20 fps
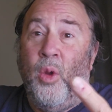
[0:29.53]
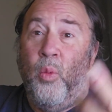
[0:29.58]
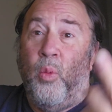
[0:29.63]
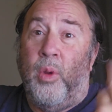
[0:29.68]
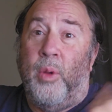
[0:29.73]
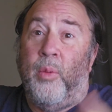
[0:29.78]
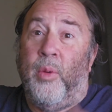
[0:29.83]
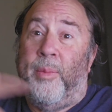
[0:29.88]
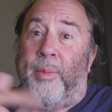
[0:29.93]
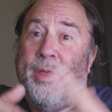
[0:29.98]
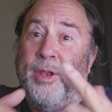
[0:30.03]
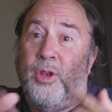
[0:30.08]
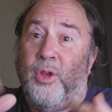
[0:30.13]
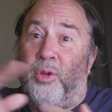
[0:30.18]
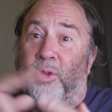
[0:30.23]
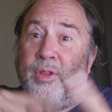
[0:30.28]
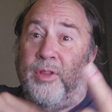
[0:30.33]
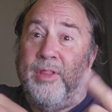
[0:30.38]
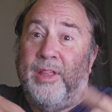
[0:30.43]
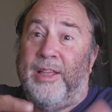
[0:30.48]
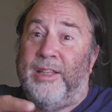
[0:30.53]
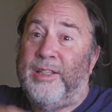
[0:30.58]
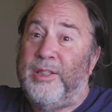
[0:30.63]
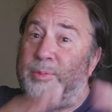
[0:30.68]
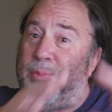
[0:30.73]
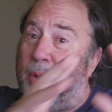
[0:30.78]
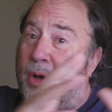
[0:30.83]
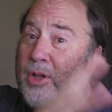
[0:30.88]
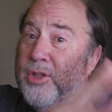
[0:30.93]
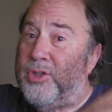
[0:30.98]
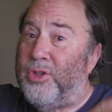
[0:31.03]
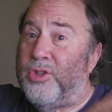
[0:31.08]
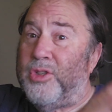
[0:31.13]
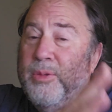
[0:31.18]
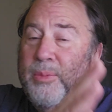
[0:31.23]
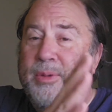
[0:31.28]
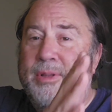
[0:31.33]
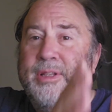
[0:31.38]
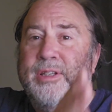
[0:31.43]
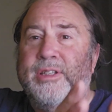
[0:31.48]
we may know that they sponsor
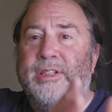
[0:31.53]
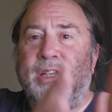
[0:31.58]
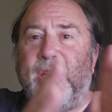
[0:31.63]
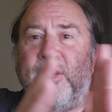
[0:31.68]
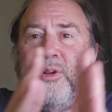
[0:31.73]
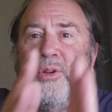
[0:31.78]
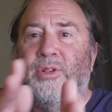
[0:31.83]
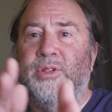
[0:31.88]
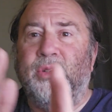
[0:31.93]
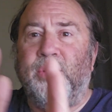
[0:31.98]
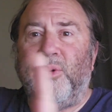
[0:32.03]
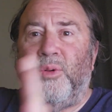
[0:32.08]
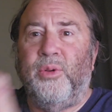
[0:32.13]
some of these terrorist